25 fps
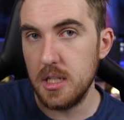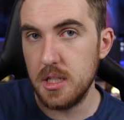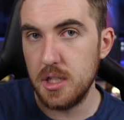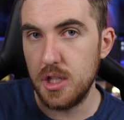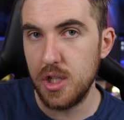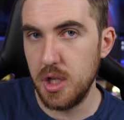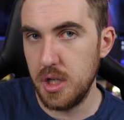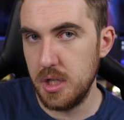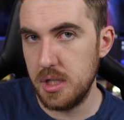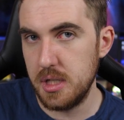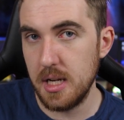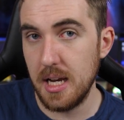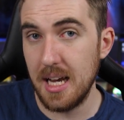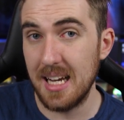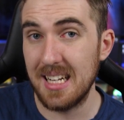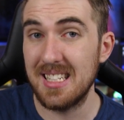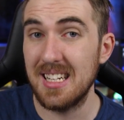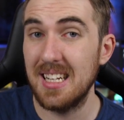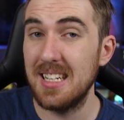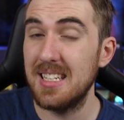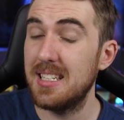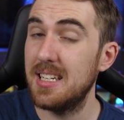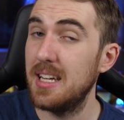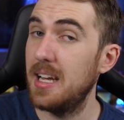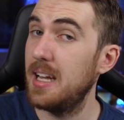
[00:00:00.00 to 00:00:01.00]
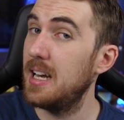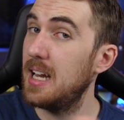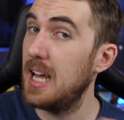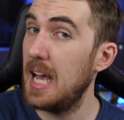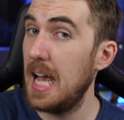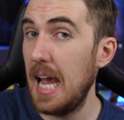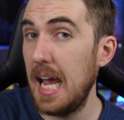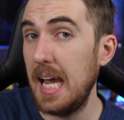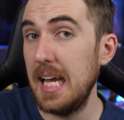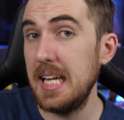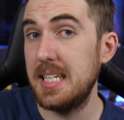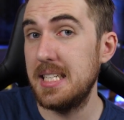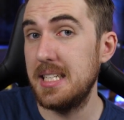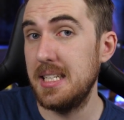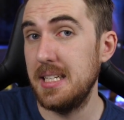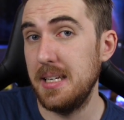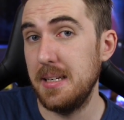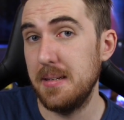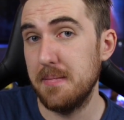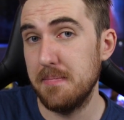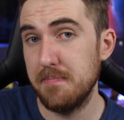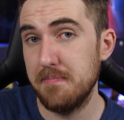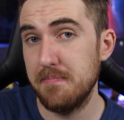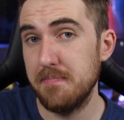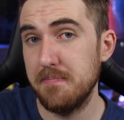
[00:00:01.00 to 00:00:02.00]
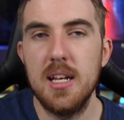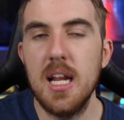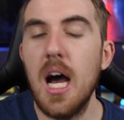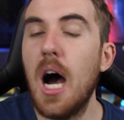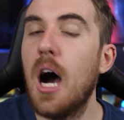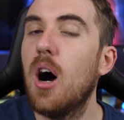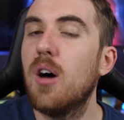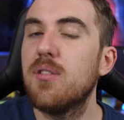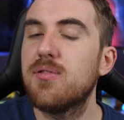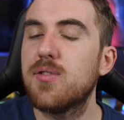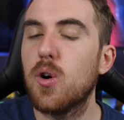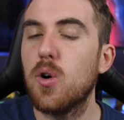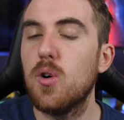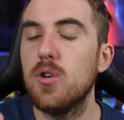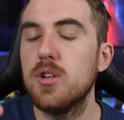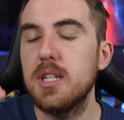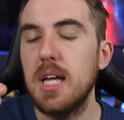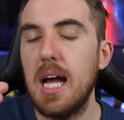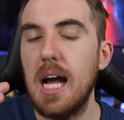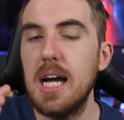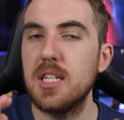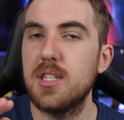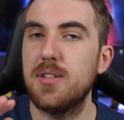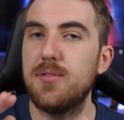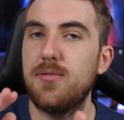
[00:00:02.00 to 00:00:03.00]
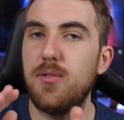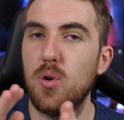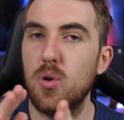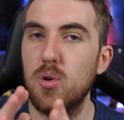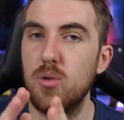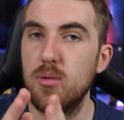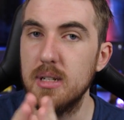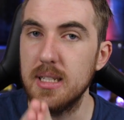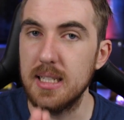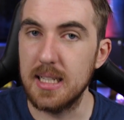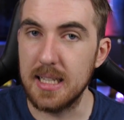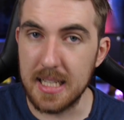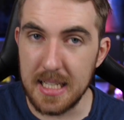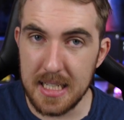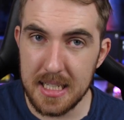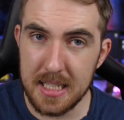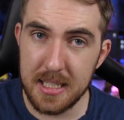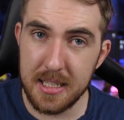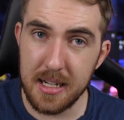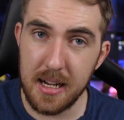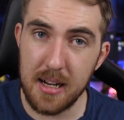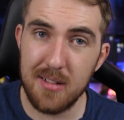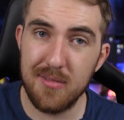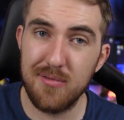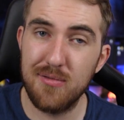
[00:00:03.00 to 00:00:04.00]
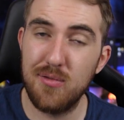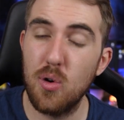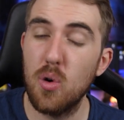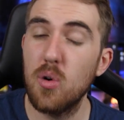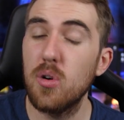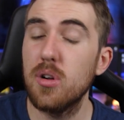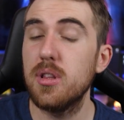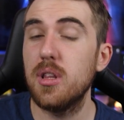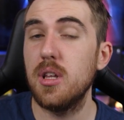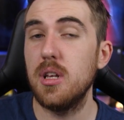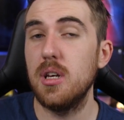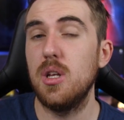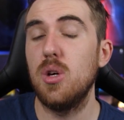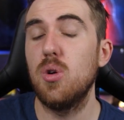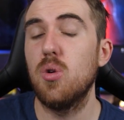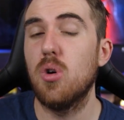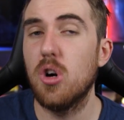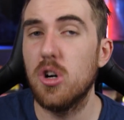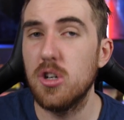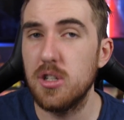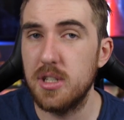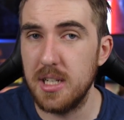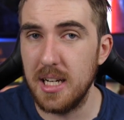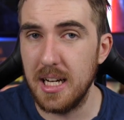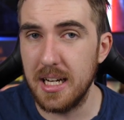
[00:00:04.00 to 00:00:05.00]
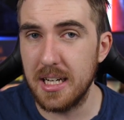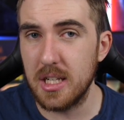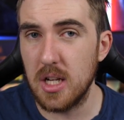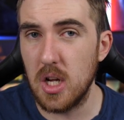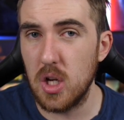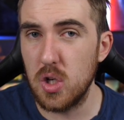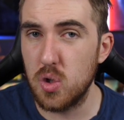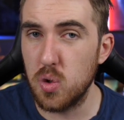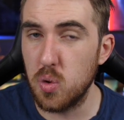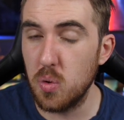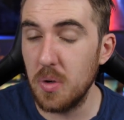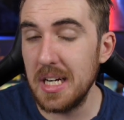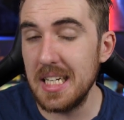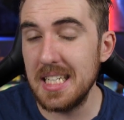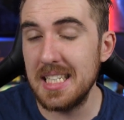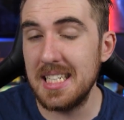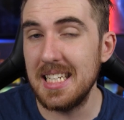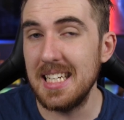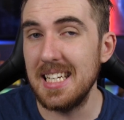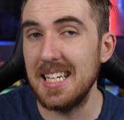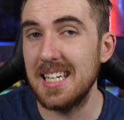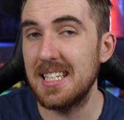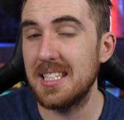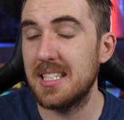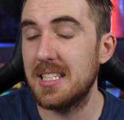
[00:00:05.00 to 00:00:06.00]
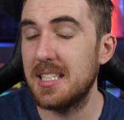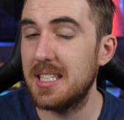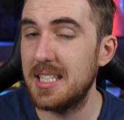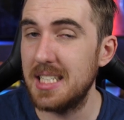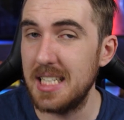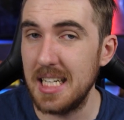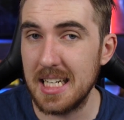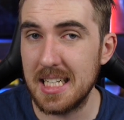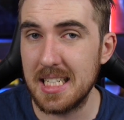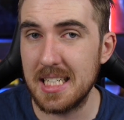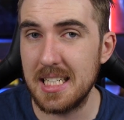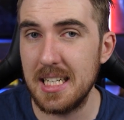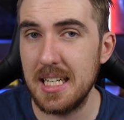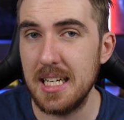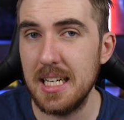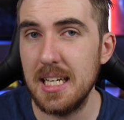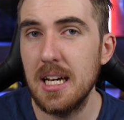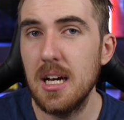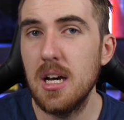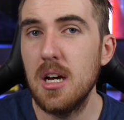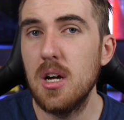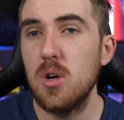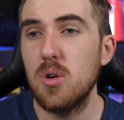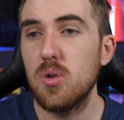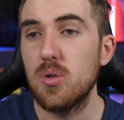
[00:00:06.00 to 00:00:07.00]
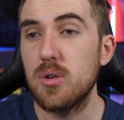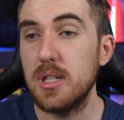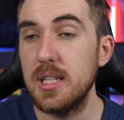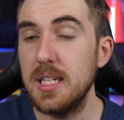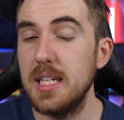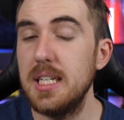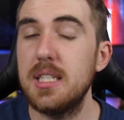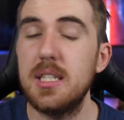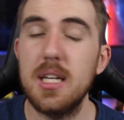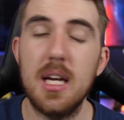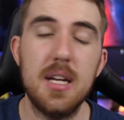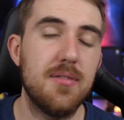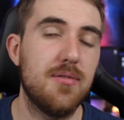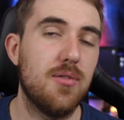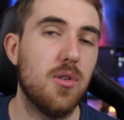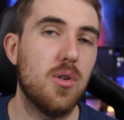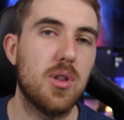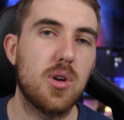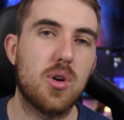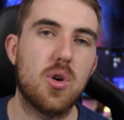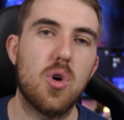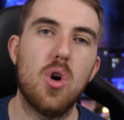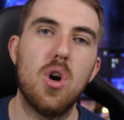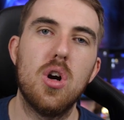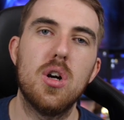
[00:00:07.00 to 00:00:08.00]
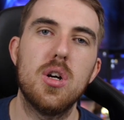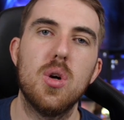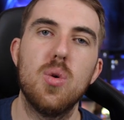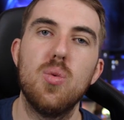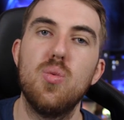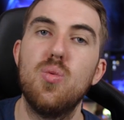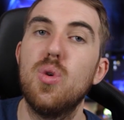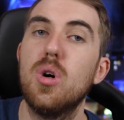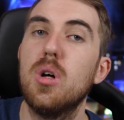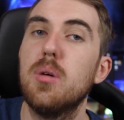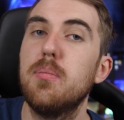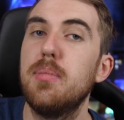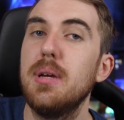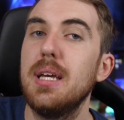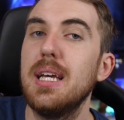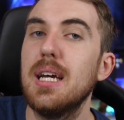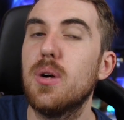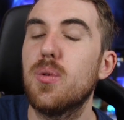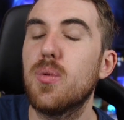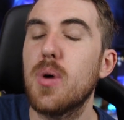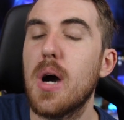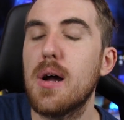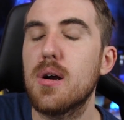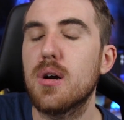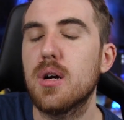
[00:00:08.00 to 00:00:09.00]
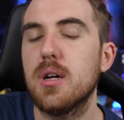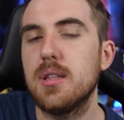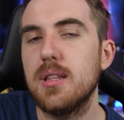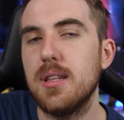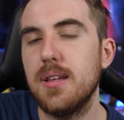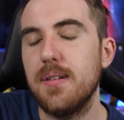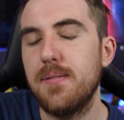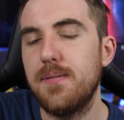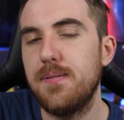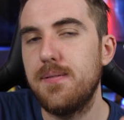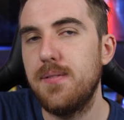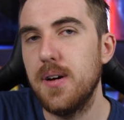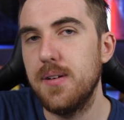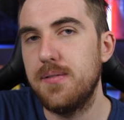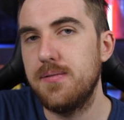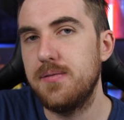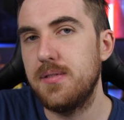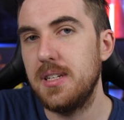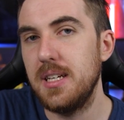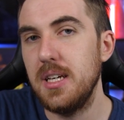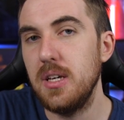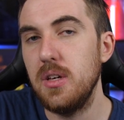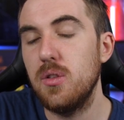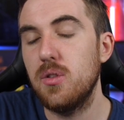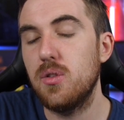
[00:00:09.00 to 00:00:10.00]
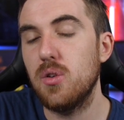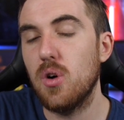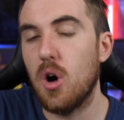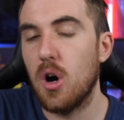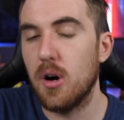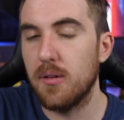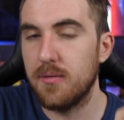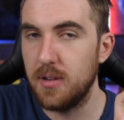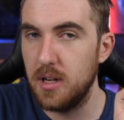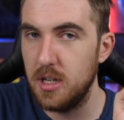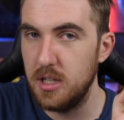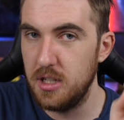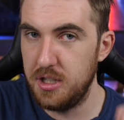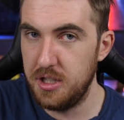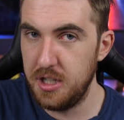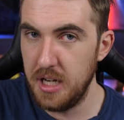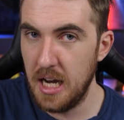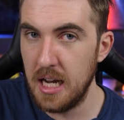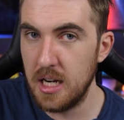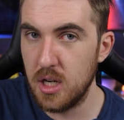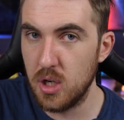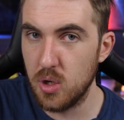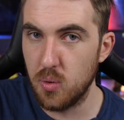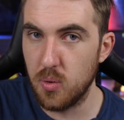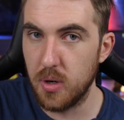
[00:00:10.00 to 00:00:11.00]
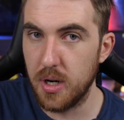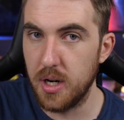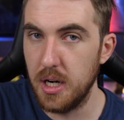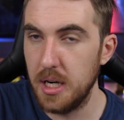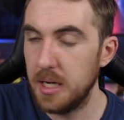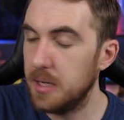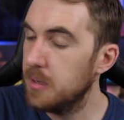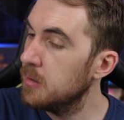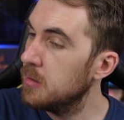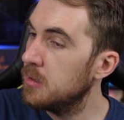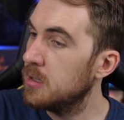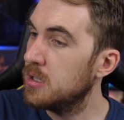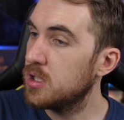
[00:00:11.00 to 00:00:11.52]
GTX 1080. Now, of course, as for release date for the new RTX 2060, release date for the card will be around the 15th of January.